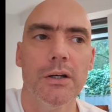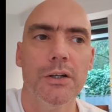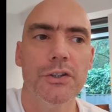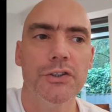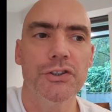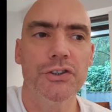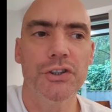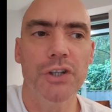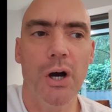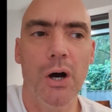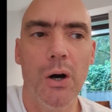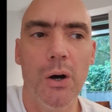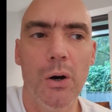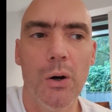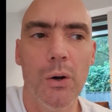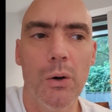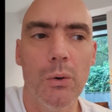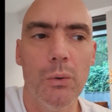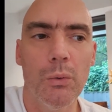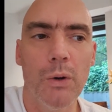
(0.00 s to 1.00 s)

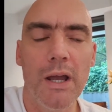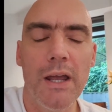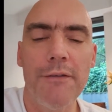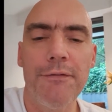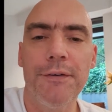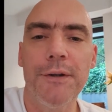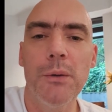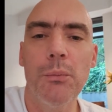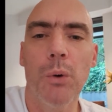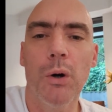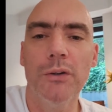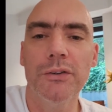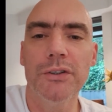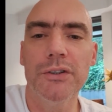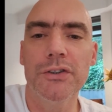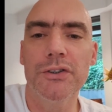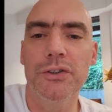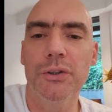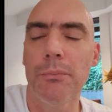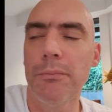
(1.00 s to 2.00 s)
So if you want
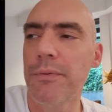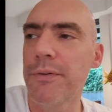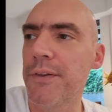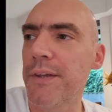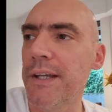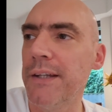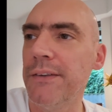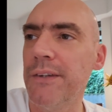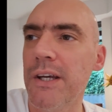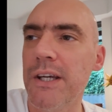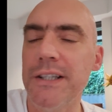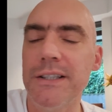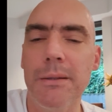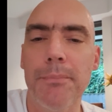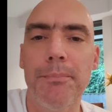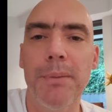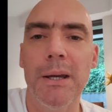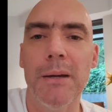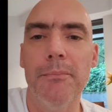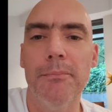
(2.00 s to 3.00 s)
something that is a
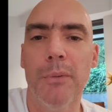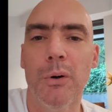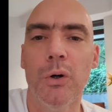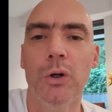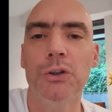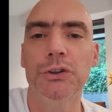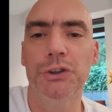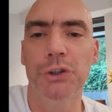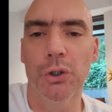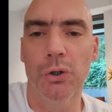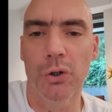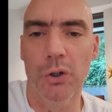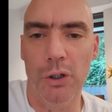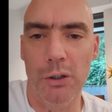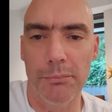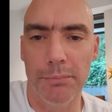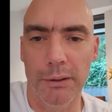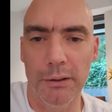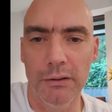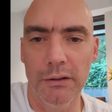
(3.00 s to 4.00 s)
bit more
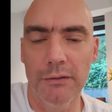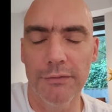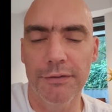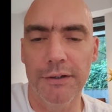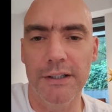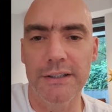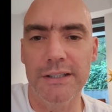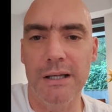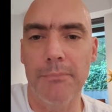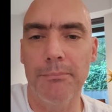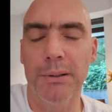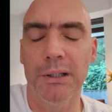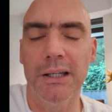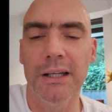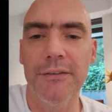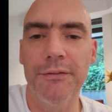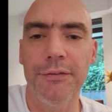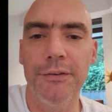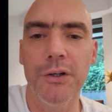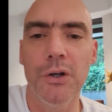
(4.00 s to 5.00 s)
durable, for example,
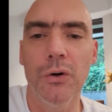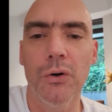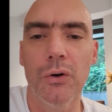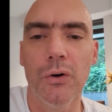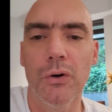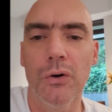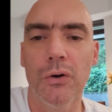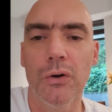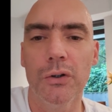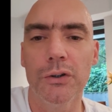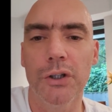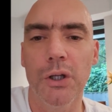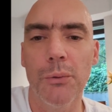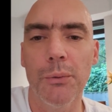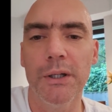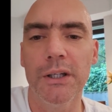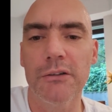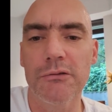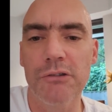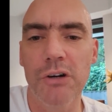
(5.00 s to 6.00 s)
if you're
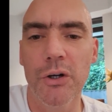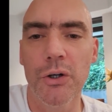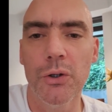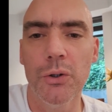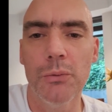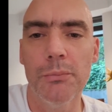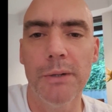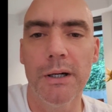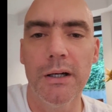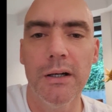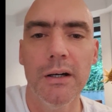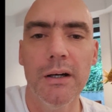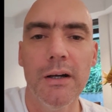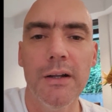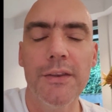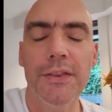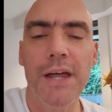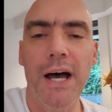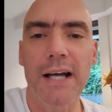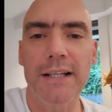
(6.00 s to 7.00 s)
doing a room
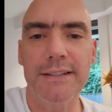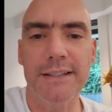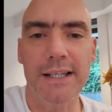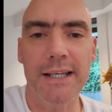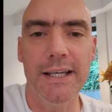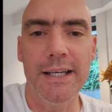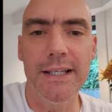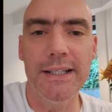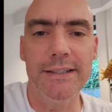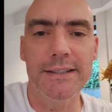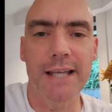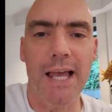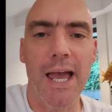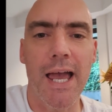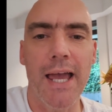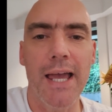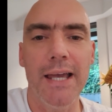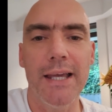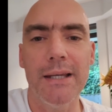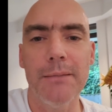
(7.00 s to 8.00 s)
that is
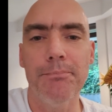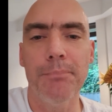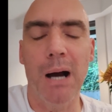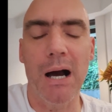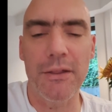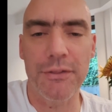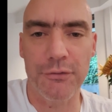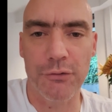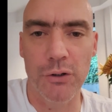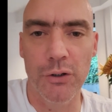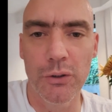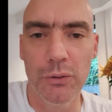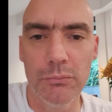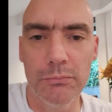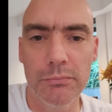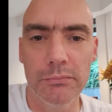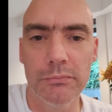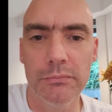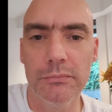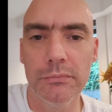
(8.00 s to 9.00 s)
a
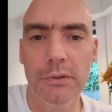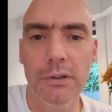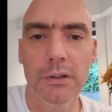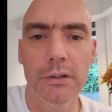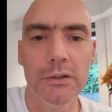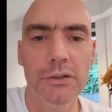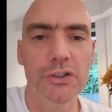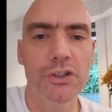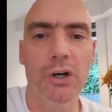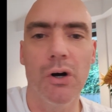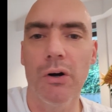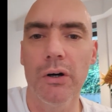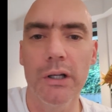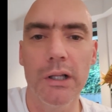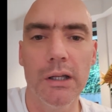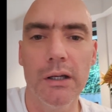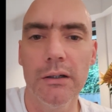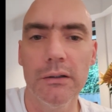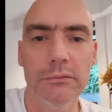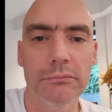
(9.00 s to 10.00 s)
bathroom,
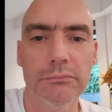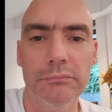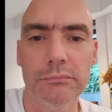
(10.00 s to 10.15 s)
toilet,